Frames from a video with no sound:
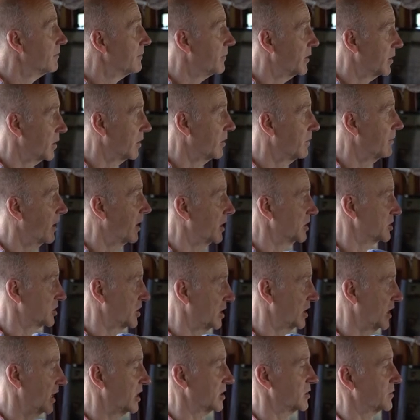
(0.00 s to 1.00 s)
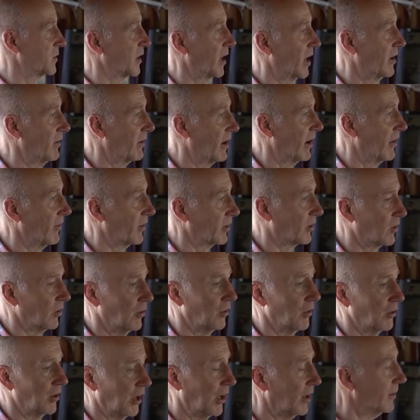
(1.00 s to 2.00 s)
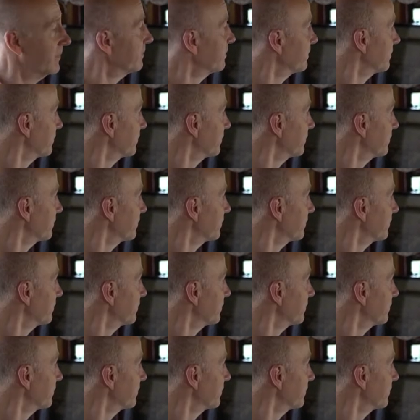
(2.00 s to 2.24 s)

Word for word: But you might see that as we get round the corner.